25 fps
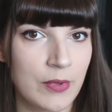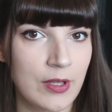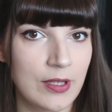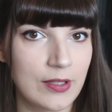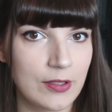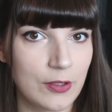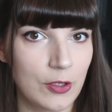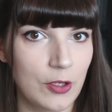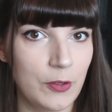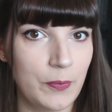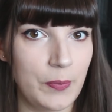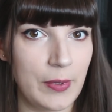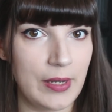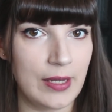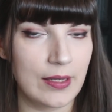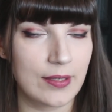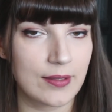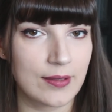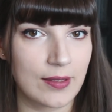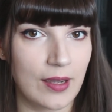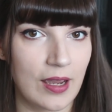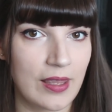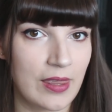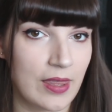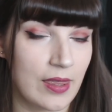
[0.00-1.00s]
This could be a
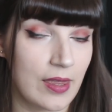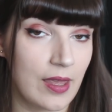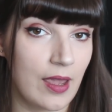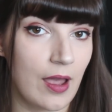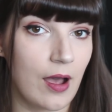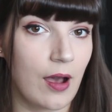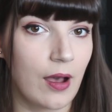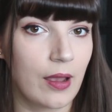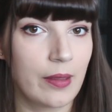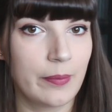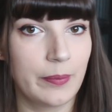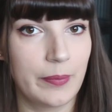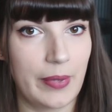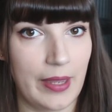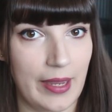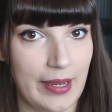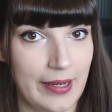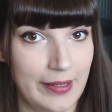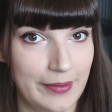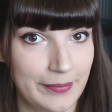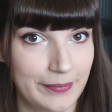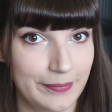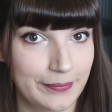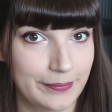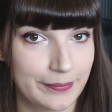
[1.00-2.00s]
sign that they are in
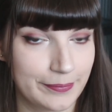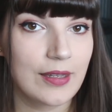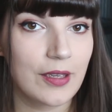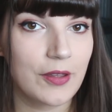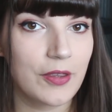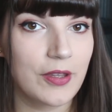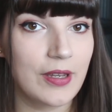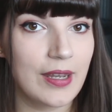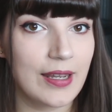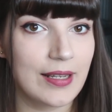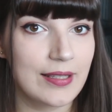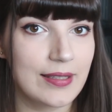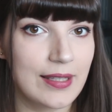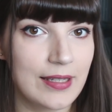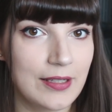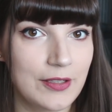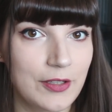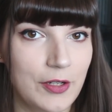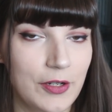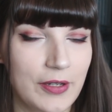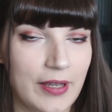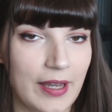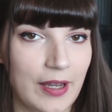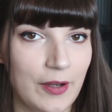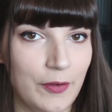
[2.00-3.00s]
pain. Now the next thing
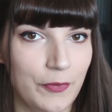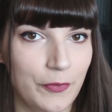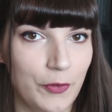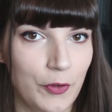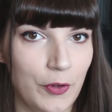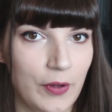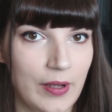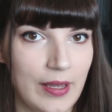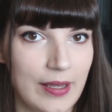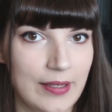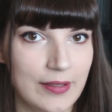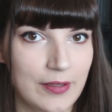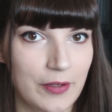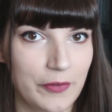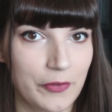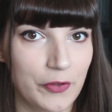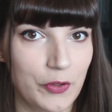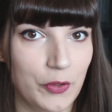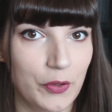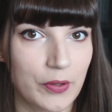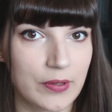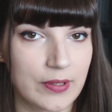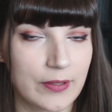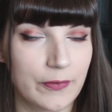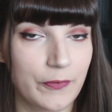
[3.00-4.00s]
to look out for is, of
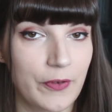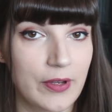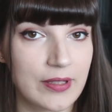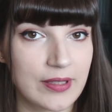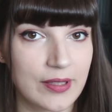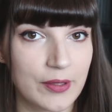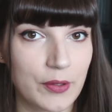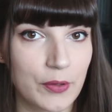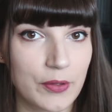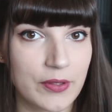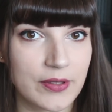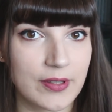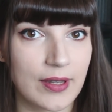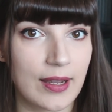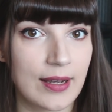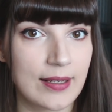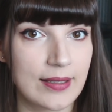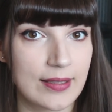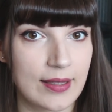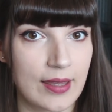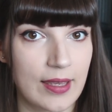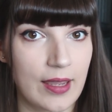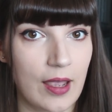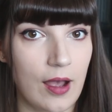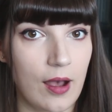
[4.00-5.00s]
course, physical
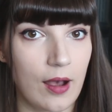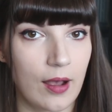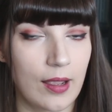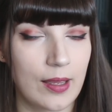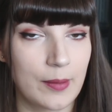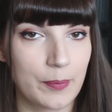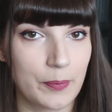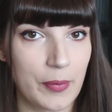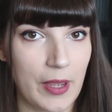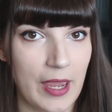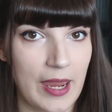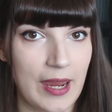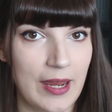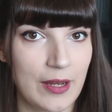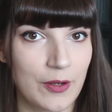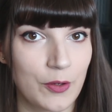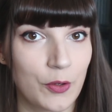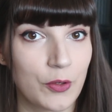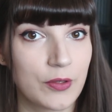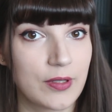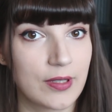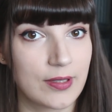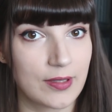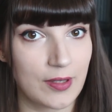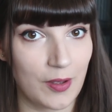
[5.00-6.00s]
signs that they are in pain
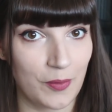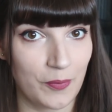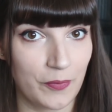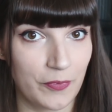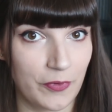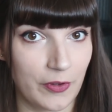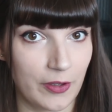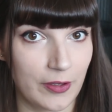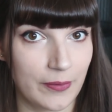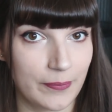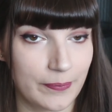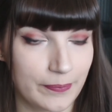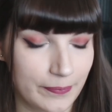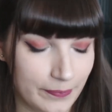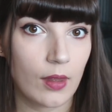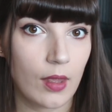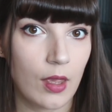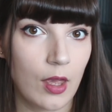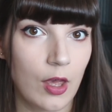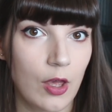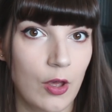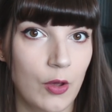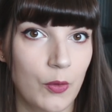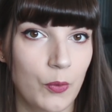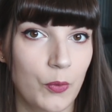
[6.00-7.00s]
or discomfort.
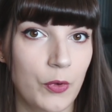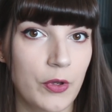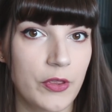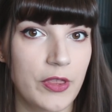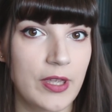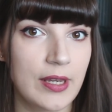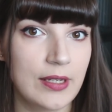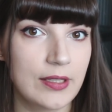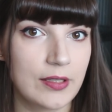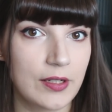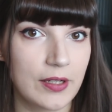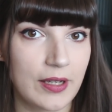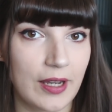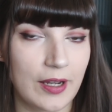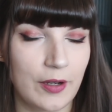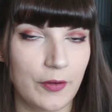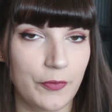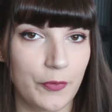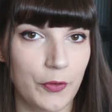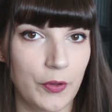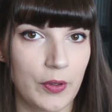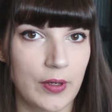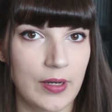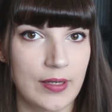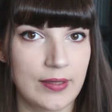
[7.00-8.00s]
One thing to look
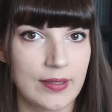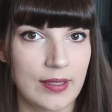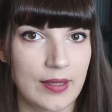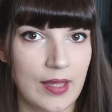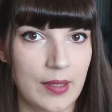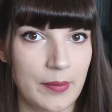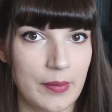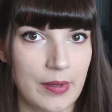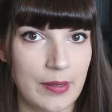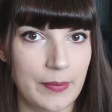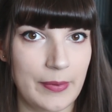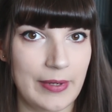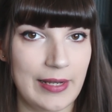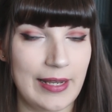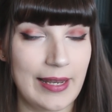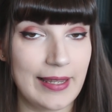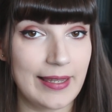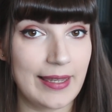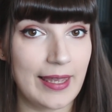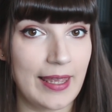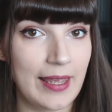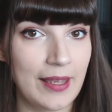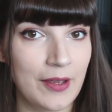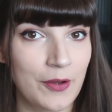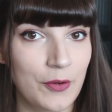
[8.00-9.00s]
out for is that they may be
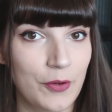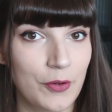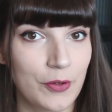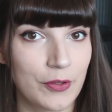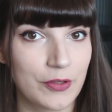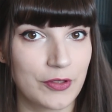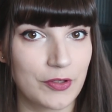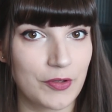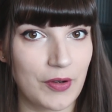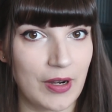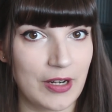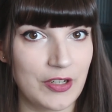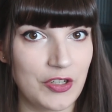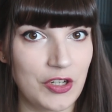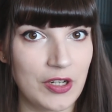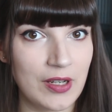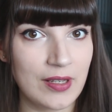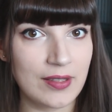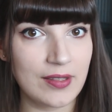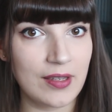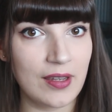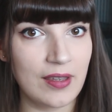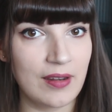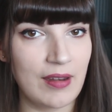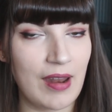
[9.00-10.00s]
licking or scratching
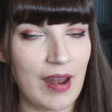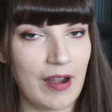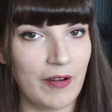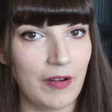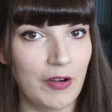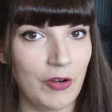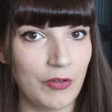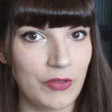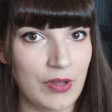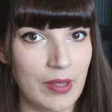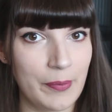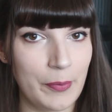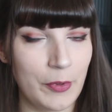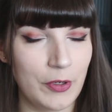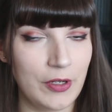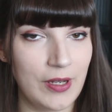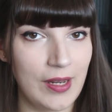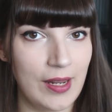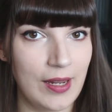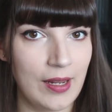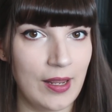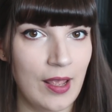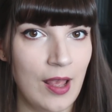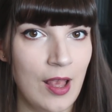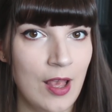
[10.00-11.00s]
a certain area on their
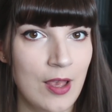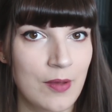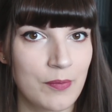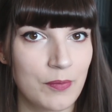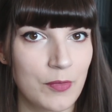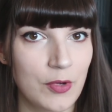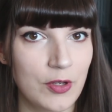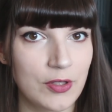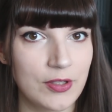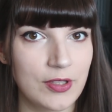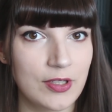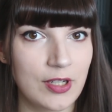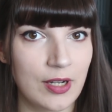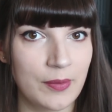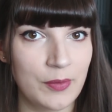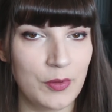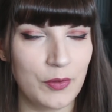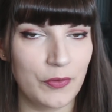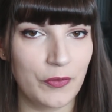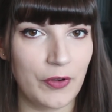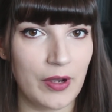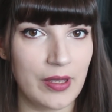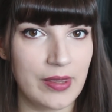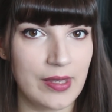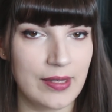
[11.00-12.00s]
body. Most of the time
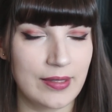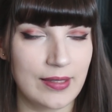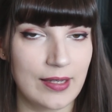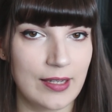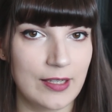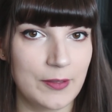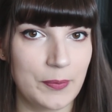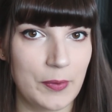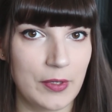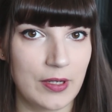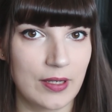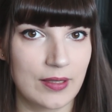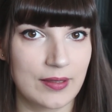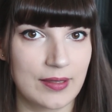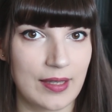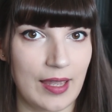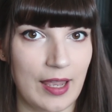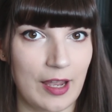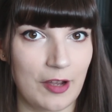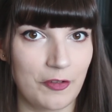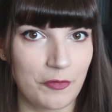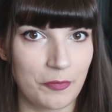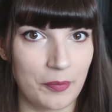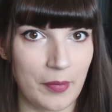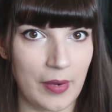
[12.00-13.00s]
you'll find this is because they
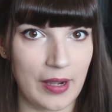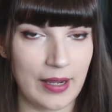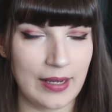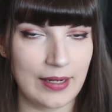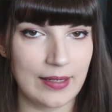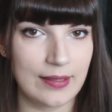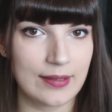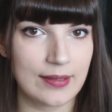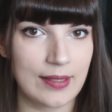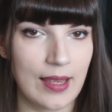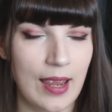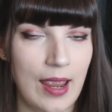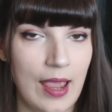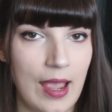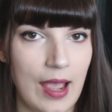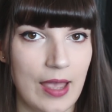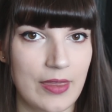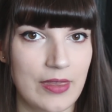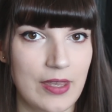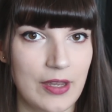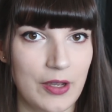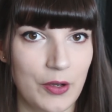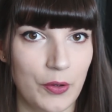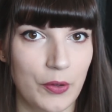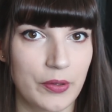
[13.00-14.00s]
have mites
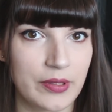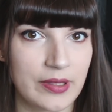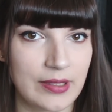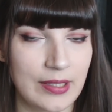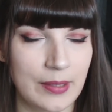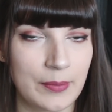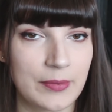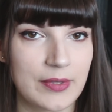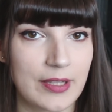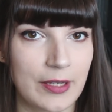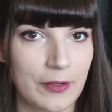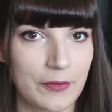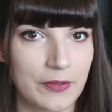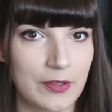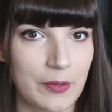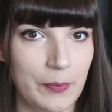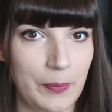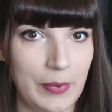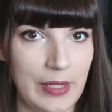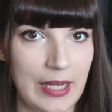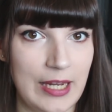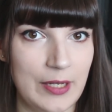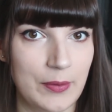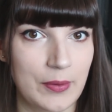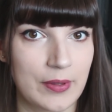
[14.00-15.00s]
and they're causing themselves to
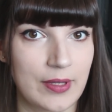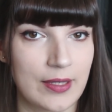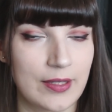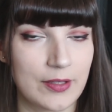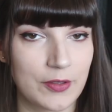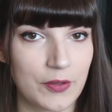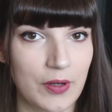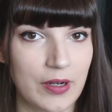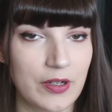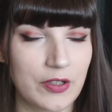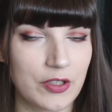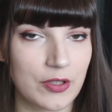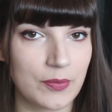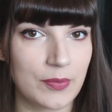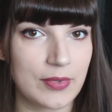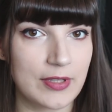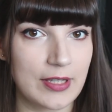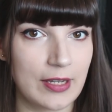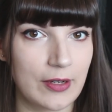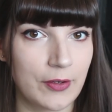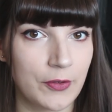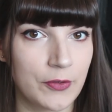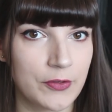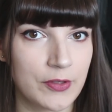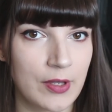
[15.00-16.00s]
bleed when they scratch
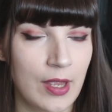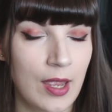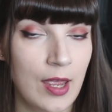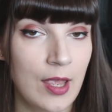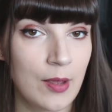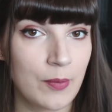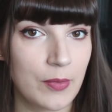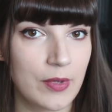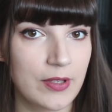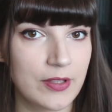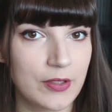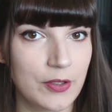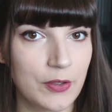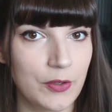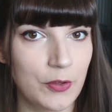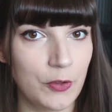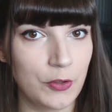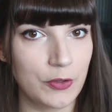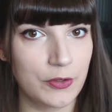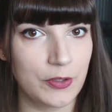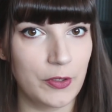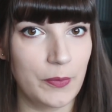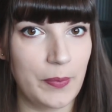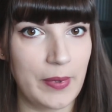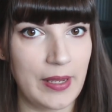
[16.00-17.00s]
themselves. This could
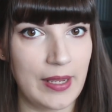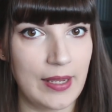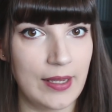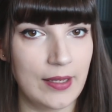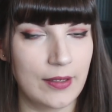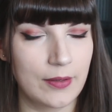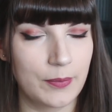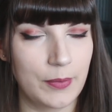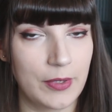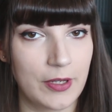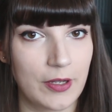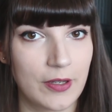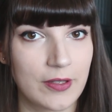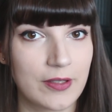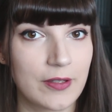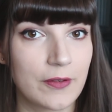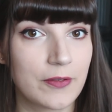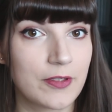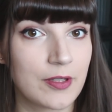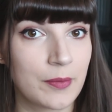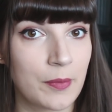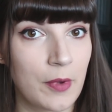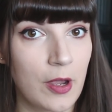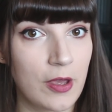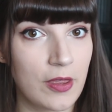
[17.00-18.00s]
also be because of
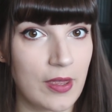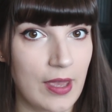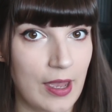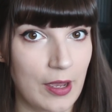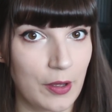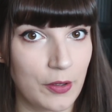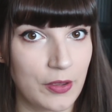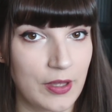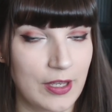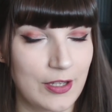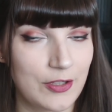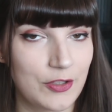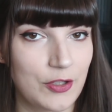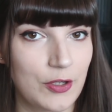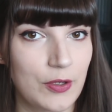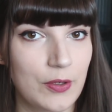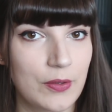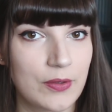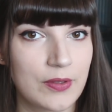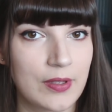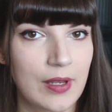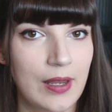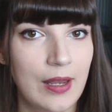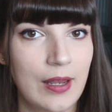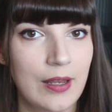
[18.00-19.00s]
some other health
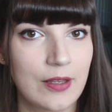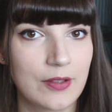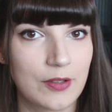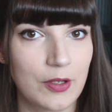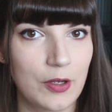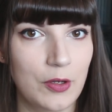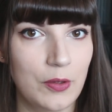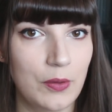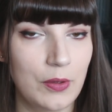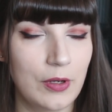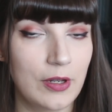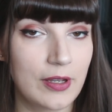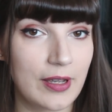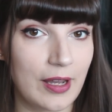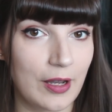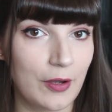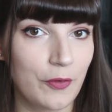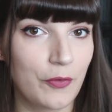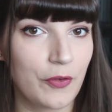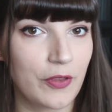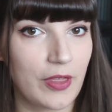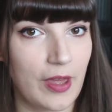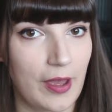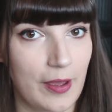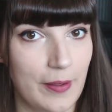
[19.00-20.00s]
issues, so look
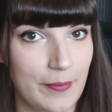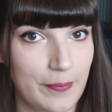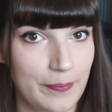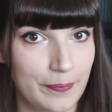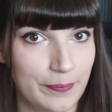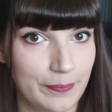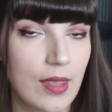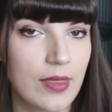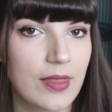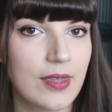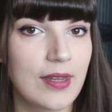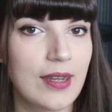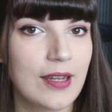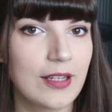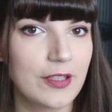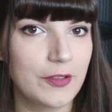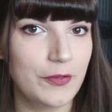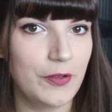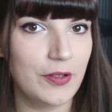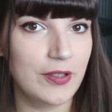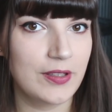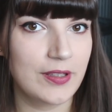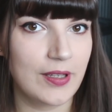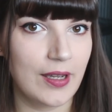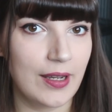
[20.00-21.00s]
out for that. The next
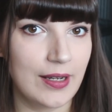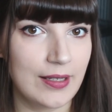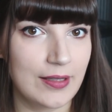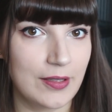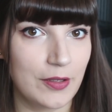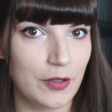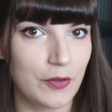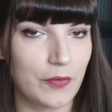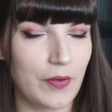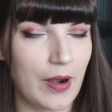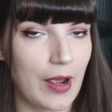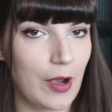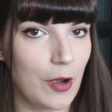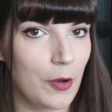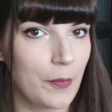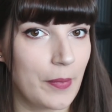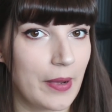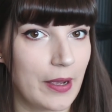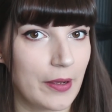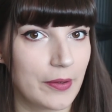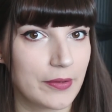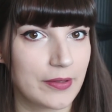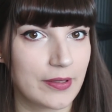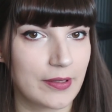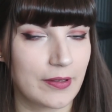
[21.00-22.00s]
few signs that your rat or
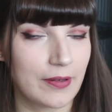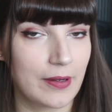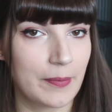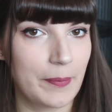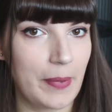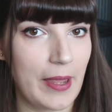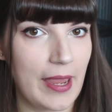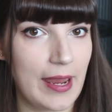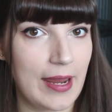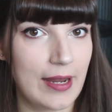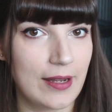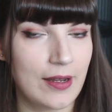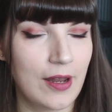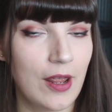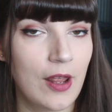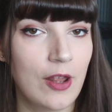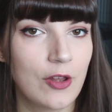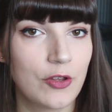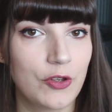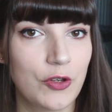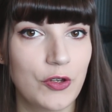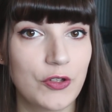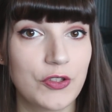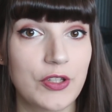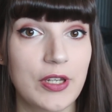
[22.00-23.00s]
mouse are in pain
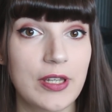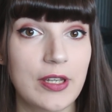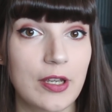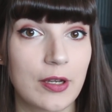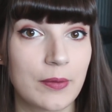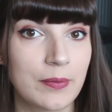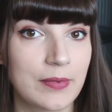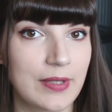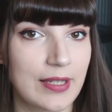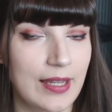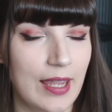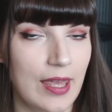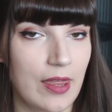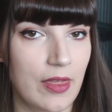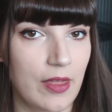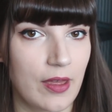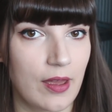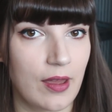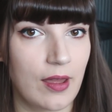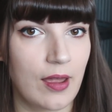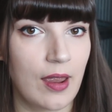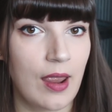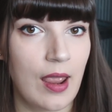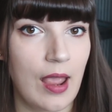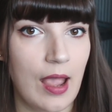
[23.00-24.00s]
usually come
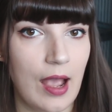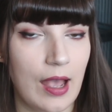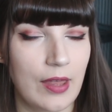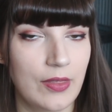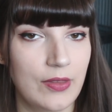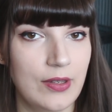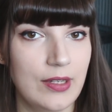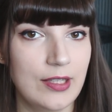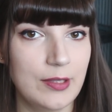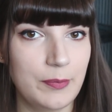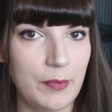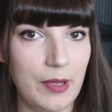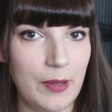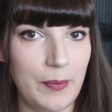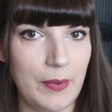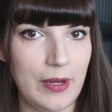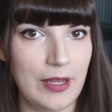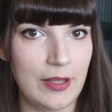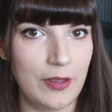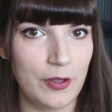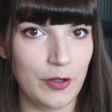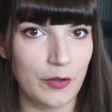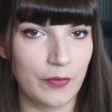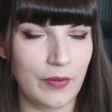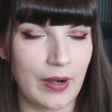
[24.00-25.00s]
together, and these may be
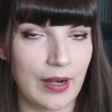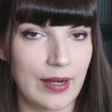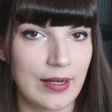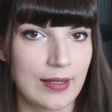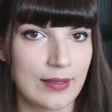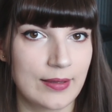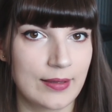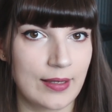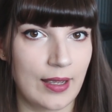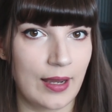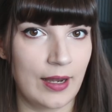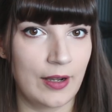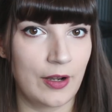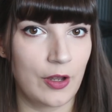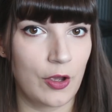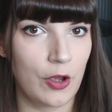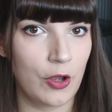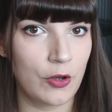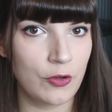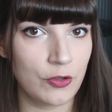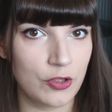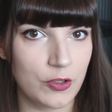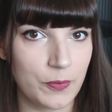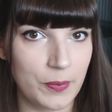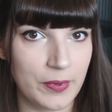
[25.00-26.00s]
that your rat is sat in a
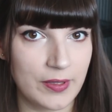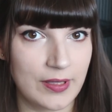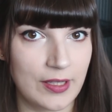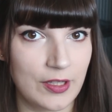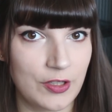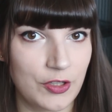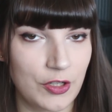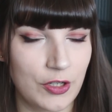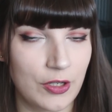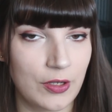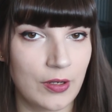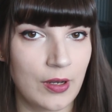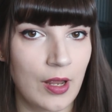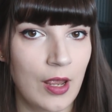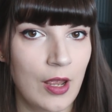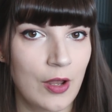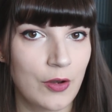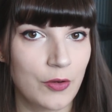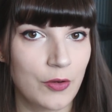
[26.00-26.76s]
hunched position,